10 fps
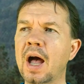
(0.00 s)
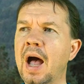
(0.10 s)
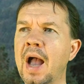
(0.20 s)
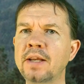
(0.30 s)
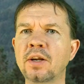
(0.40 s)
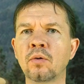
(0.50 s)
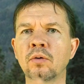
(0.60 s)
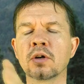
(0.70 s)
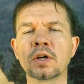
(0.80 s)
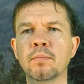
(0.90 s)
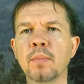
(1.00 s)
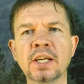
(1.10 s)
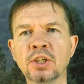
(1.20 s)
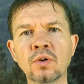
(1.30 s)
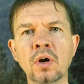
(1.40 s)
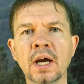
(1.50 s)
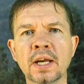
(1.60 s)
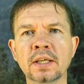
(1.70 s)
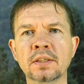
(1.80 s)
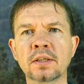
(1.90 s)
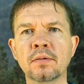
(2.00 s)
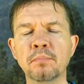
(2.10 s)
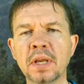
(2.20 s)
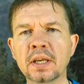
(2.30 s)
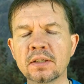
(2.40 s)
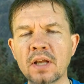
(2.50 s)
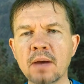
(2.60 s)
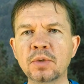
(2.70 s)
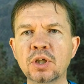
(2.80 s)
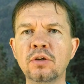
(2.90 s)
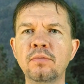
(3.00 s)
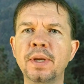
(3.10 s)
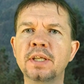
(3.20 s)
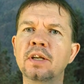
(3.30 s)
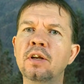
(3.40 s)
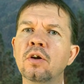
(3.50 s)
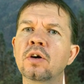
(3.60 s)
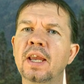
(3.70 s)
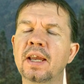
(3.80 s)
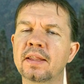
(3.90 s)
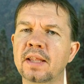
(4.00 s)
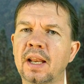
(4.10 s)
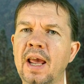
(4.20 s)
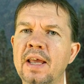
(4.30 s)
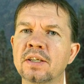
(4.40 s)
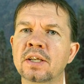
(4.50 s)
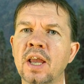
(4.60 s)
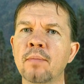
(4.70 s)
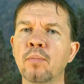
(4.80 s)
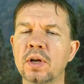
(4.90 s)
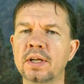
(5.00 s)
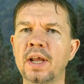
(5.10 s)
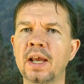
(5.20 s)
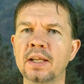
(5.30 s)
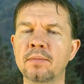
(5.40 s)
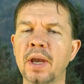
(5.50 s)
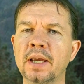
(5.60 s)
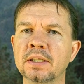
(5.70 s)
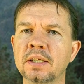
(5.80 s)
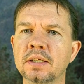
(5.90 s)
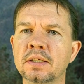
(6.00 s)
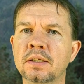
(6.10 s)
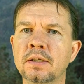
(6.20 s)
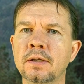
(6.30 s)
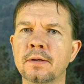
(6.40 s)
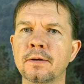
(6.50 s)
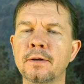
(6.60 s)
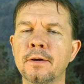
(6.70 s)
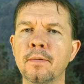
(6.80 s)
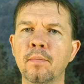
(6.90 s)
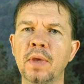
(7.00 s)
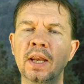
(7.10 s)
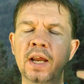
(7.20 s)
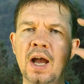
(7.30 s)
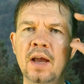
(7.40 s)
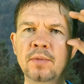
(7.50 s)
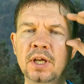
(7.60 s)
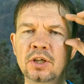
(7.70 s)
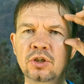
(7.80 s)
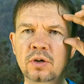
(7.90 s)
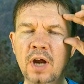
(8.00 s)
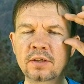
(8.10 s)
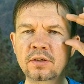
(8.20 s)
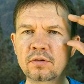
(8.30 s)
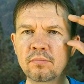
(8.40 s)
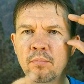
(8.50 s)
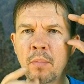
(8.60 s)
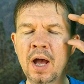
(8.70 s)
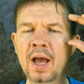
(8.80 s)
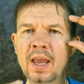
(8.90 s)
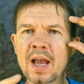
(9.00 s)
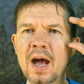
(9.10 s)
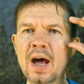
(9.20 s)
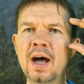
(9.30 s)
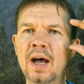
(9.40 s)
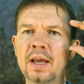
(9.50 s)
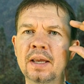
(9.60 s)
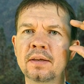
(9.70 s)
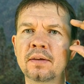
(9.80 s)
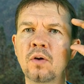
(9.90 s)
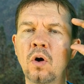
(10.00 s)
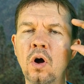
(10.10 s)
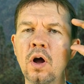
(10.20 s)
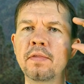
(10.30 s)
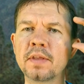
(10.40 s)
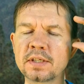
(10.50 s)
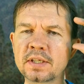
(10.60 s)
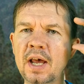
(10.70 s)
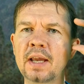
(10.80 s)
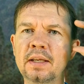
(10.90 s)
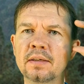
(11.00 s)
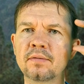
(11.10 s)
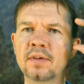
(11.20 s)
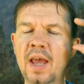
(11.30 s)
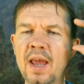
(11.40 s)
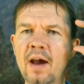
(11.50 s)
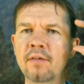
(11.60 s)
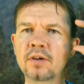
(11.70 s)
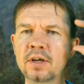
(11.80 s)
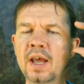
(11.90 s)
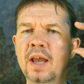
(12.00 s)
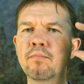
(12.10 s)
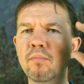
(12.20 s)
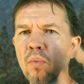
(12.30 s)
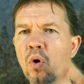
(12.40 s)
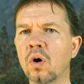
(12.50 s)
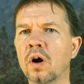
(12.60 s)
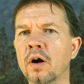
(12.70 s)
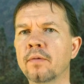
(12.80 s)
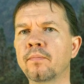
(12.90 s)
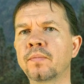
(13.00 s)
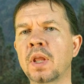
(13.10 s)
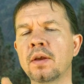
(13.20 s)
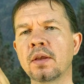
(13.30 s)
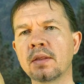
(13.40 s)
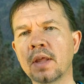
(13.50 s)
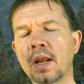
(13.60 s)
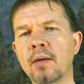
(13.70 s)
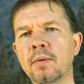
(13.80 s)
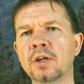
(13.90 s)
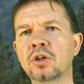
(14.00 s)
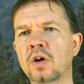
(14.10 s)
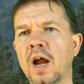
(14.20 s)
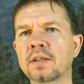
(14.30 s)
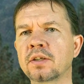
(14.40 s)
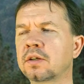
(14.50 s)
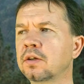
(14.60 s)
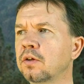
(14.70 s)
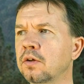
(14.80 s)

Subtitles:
I don't look at my drawings because I'm too busy looking at the landscape on a daily basis. Meaning I'm going to trust my eye on the site day after day more than I'm going to trust